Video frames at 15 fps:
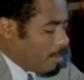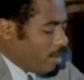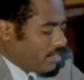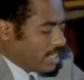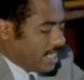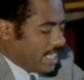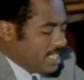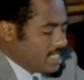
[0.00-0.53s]
some
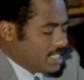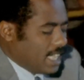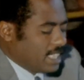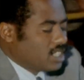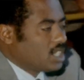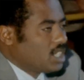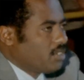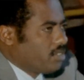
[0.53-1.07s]
of the gains
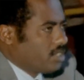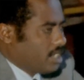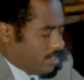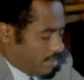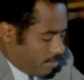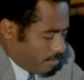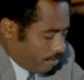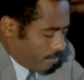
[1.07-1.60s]
achieved,
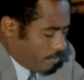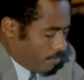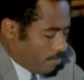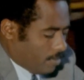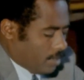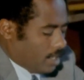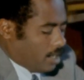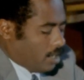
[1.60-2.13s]

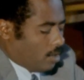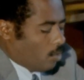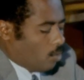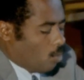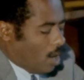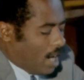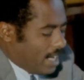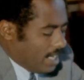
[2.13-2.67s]

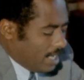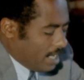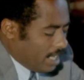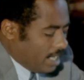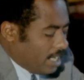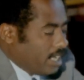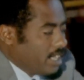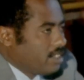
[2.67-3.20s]
one,
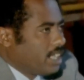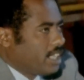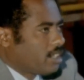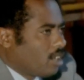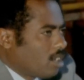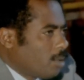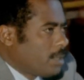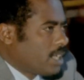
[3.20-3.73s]
in the
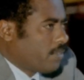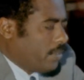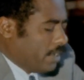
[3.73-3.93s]
economic